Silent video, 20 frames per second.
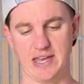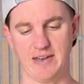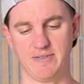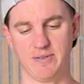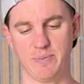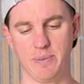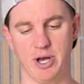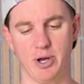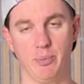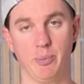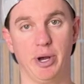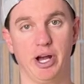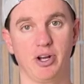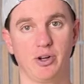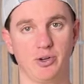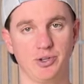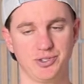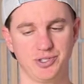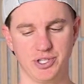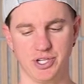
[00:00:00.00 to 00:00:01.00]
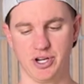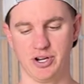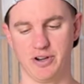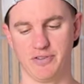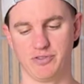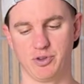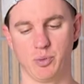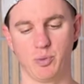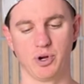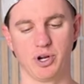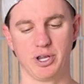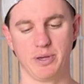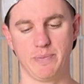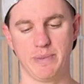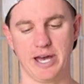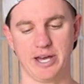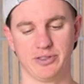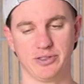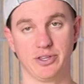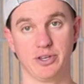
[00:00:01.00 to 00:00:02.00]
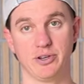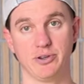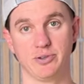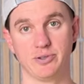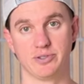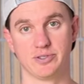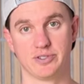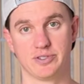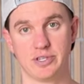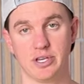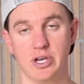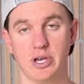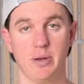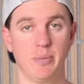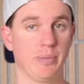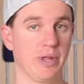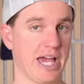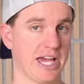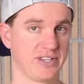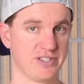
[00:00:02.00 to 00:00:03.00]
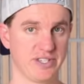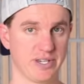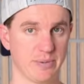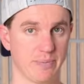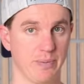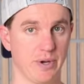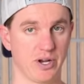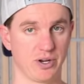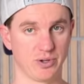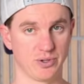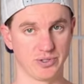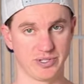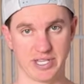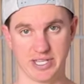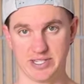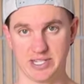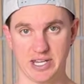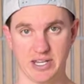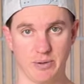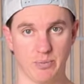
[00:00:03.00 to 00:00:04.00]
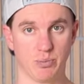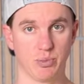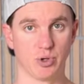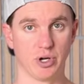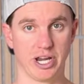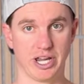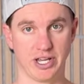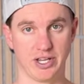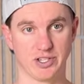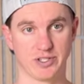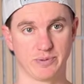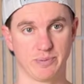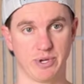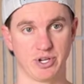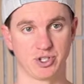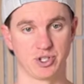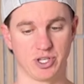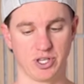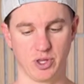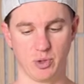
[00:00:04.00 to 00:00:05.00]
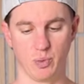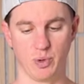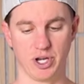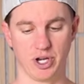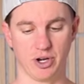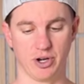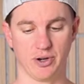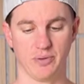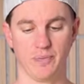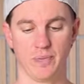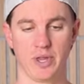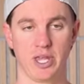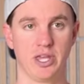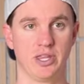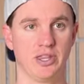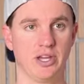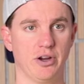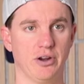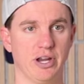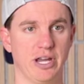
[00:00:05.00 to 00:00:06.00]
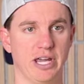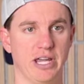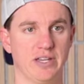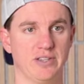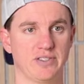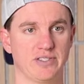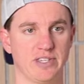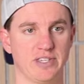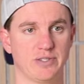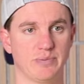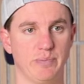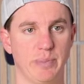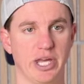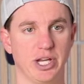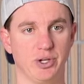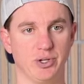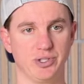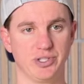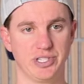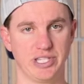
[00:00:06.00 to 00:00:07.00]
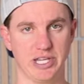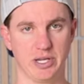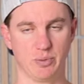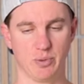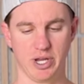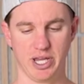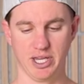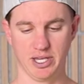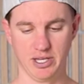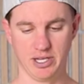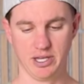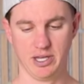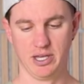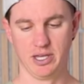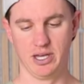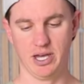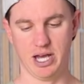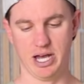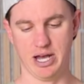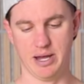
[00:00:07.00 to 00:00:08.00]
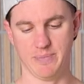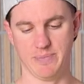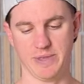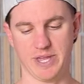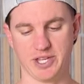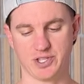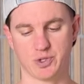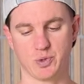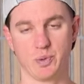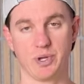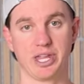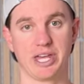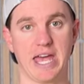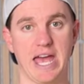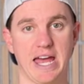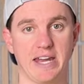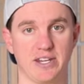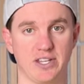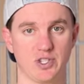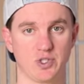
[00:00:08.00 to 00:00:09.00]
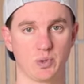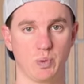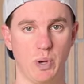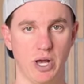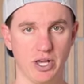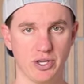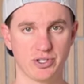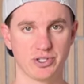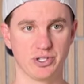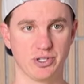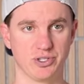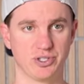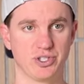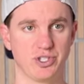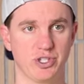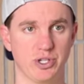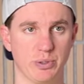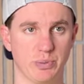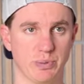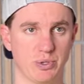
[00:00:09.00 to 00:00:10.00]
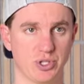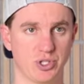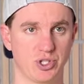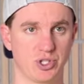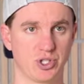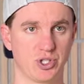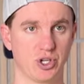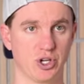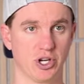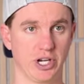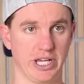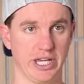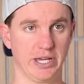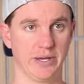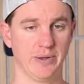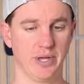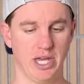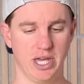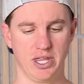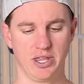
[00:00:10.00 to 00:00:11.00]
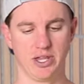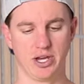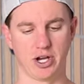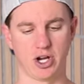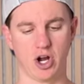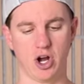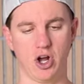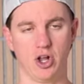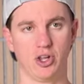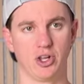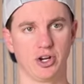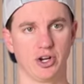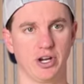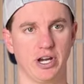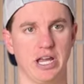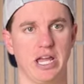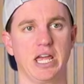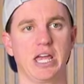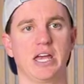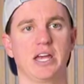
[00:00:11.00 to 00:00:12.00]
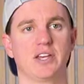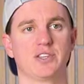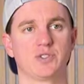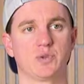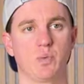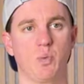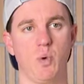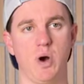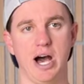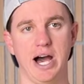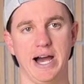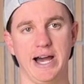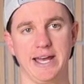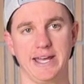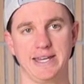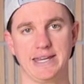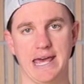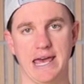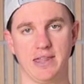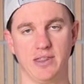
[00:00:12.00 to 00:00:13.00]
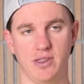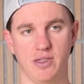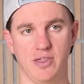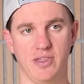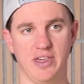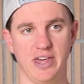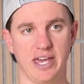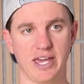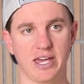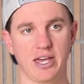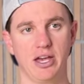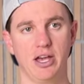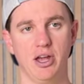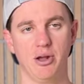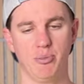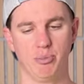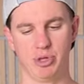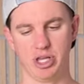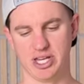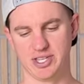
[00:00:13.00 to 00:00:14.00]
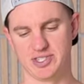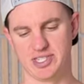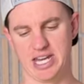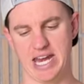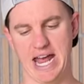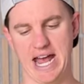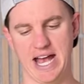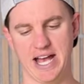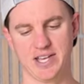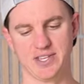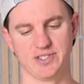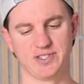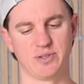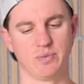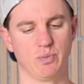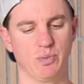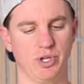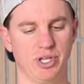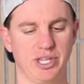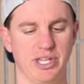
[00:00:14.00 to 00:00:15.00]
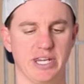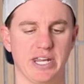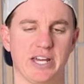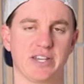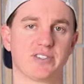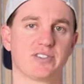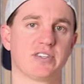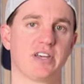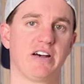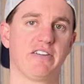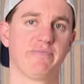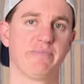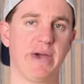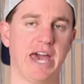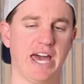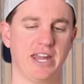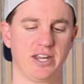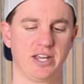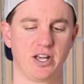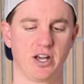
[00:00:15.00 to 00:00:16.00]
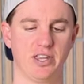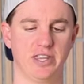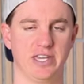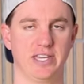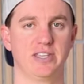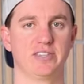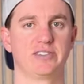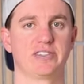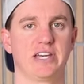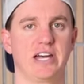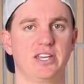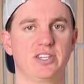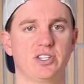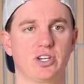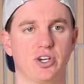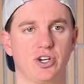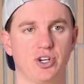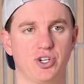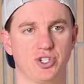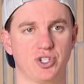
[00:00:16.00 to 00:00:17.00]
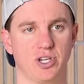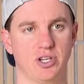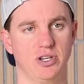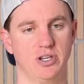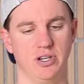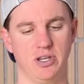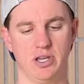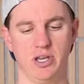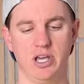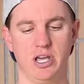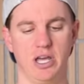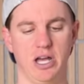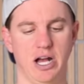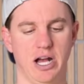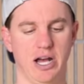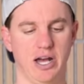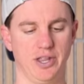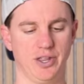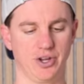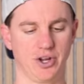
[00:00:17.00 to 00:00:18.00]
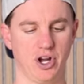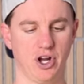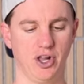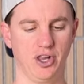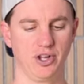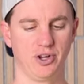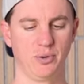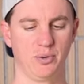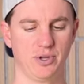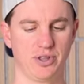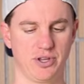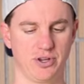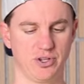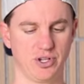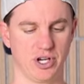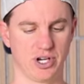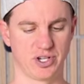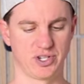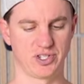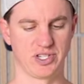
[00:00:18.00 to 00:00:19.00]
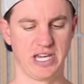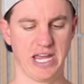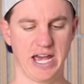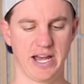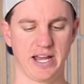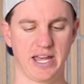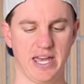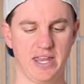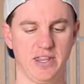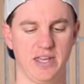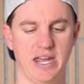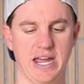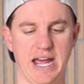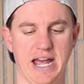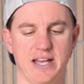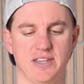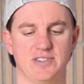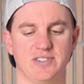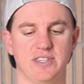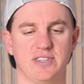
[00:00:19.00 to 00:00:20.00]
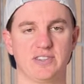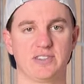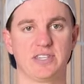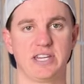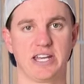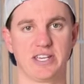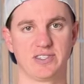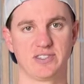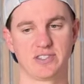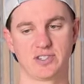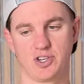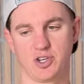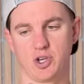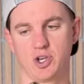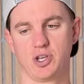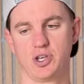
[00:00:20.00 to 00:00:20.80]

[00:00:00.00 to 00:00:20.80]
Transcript: have the metal buckle, so you don't have to worry about those plastic buckles that tend to break, especially in the winter. There is this metal D-ring um, that's really handy as well, so it's super sturdy. The collar is wide and thick, plus it has some really nice soft padding on the inside to cushion uh, the collar with your dog's neck, and then it has this nice